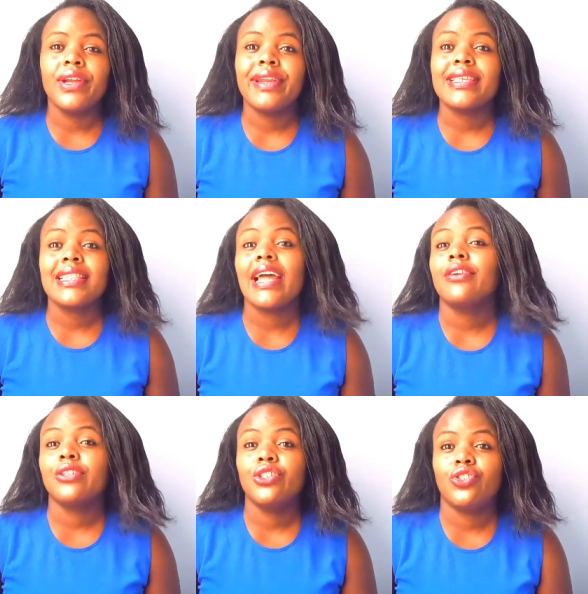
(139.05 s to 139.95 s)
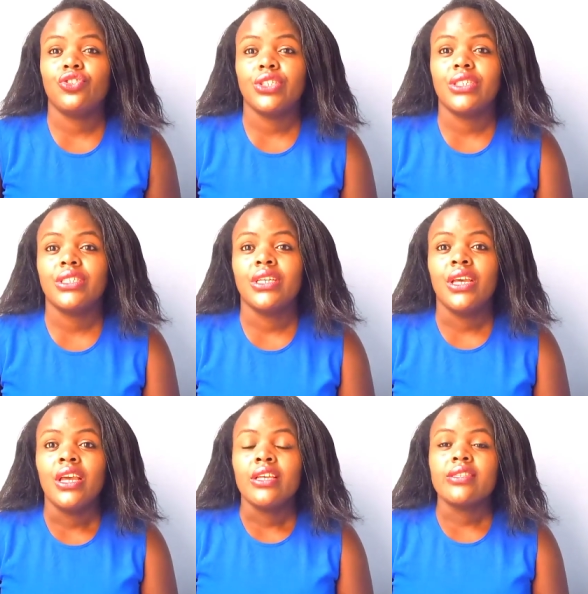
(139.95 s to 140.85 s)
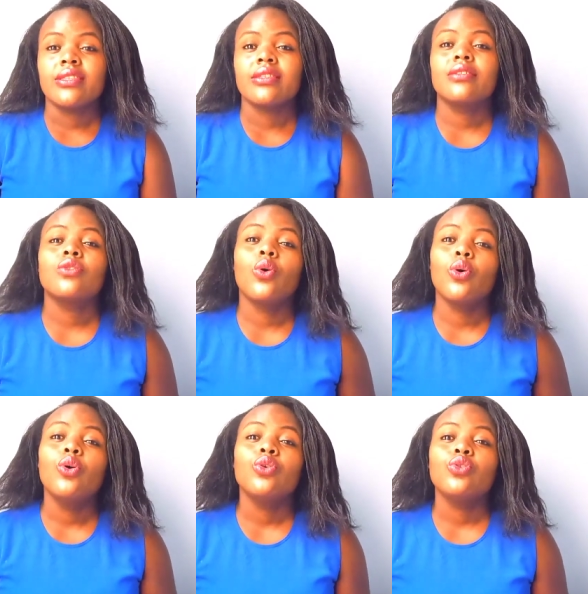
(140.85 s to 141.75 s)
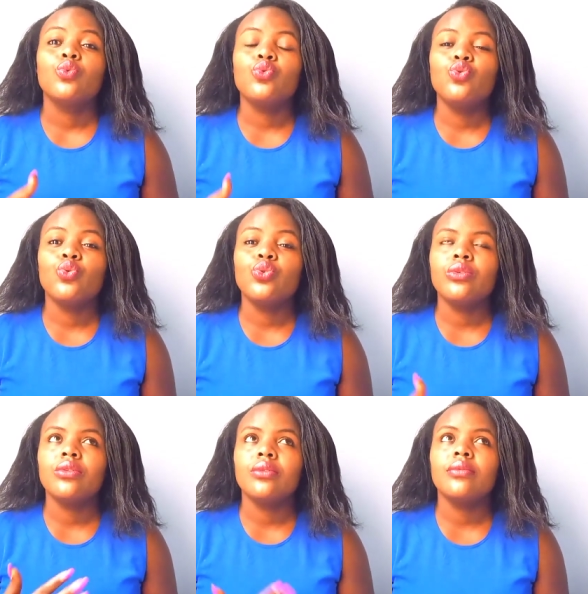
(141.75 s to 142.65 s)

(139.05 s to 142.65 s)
various land registries. So you, you